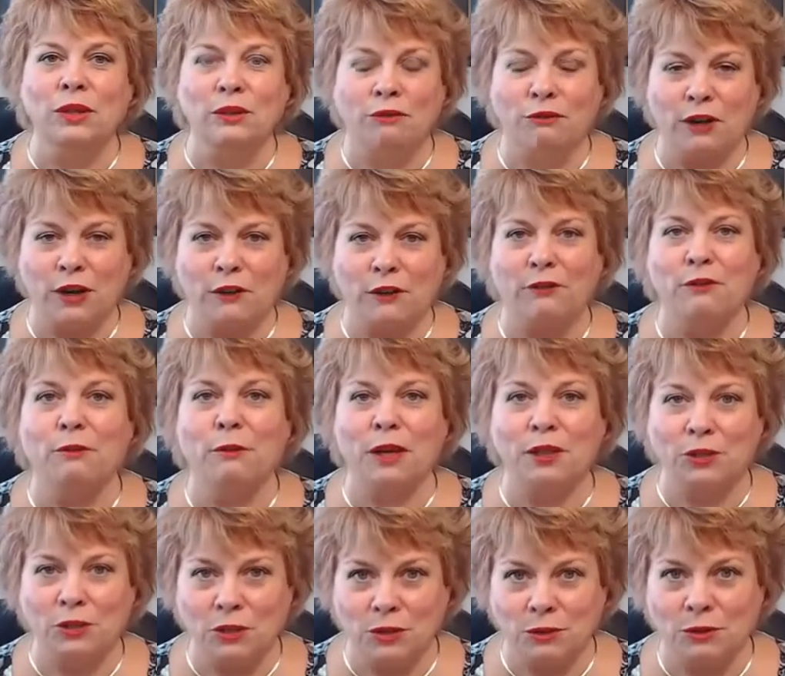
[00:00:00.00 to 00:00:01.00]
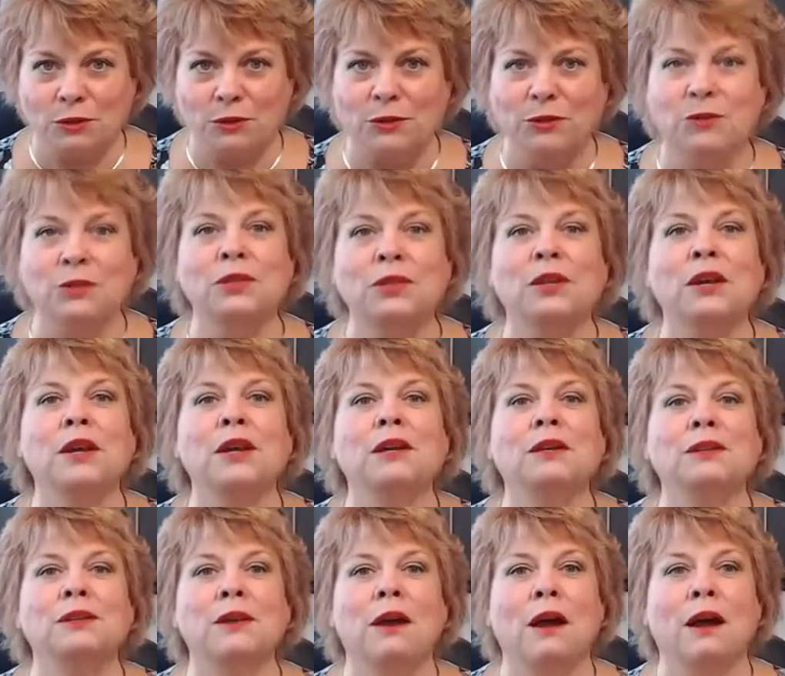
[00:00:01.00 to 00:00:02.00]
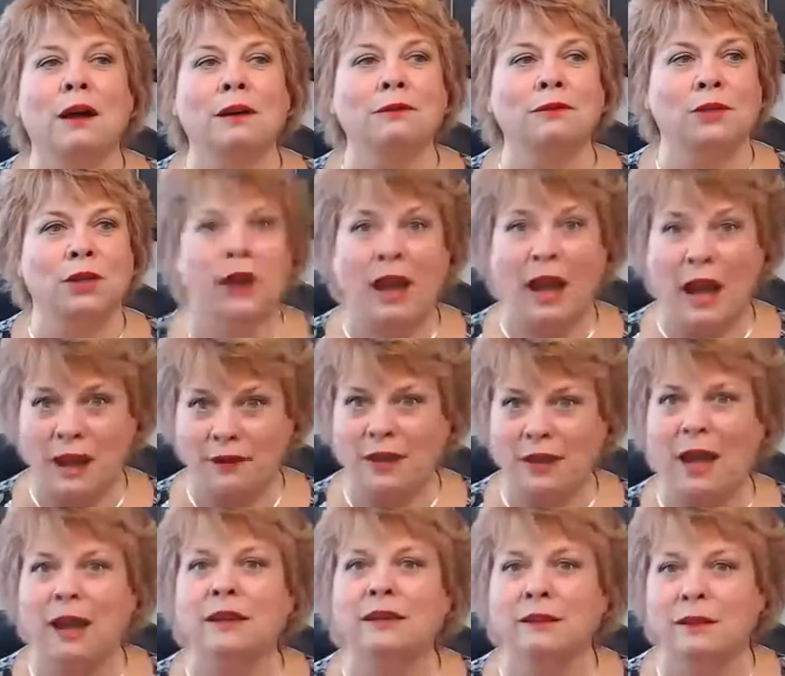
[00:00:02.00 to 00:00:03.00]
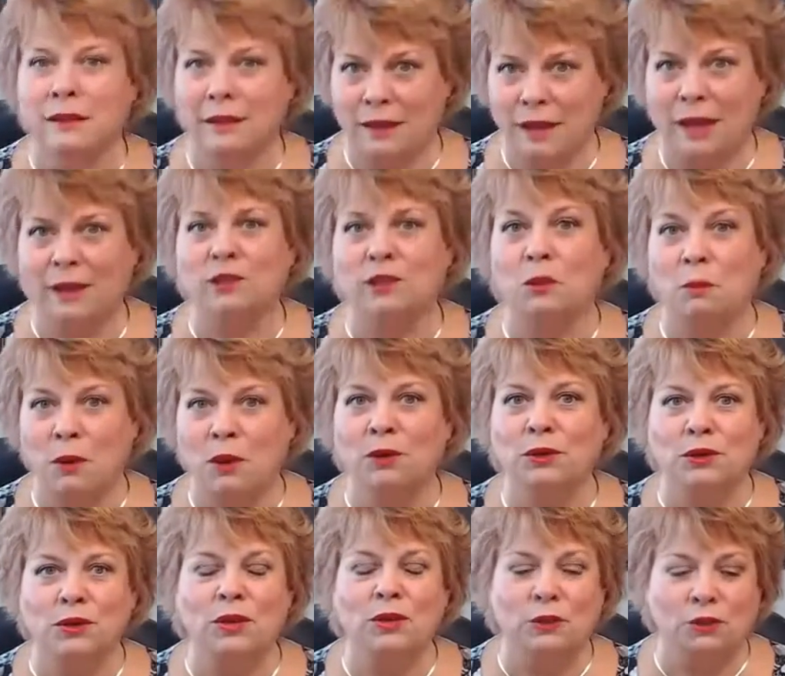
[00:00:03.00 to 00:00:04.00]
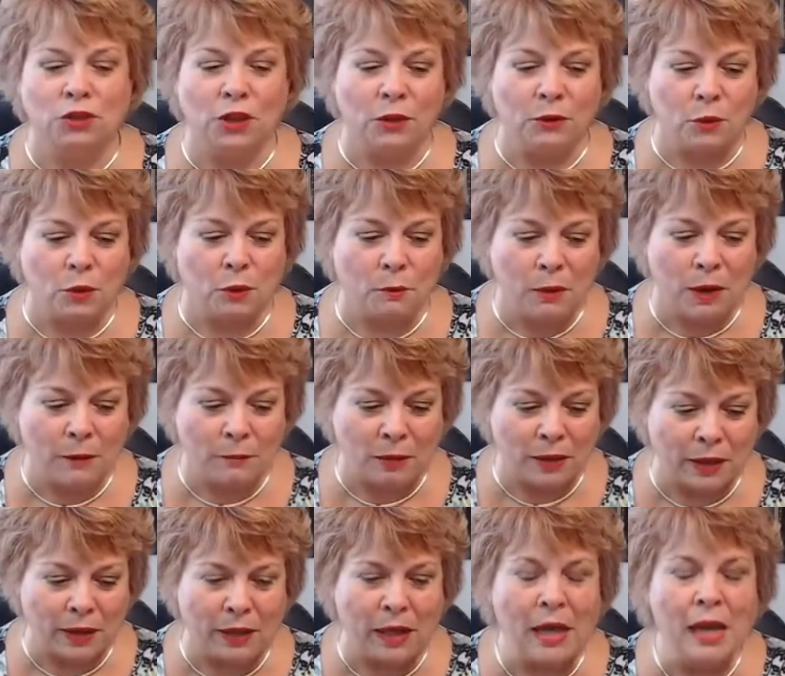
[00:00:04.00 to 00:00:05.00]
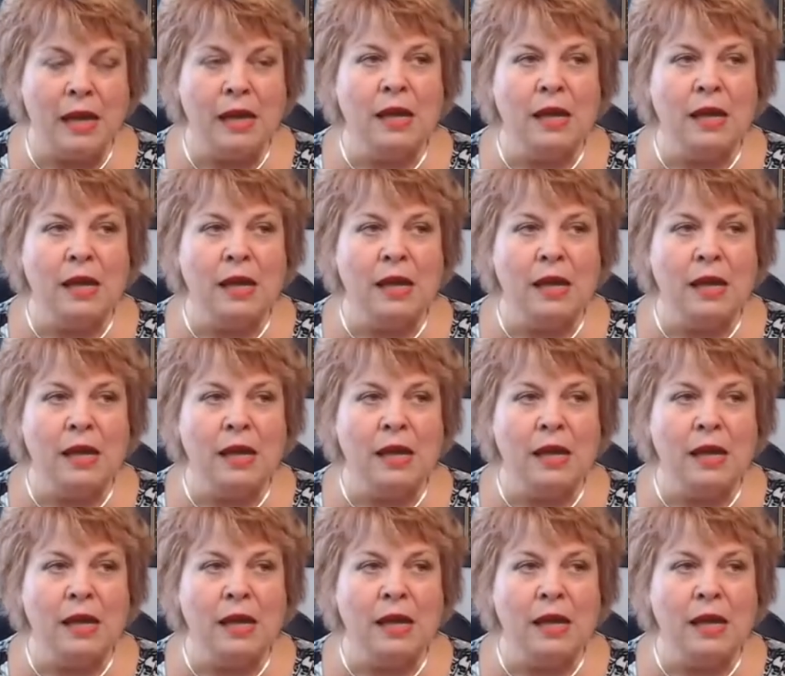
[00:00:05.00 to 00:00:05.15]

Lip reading: fair for my students to have that as opposed to the general public.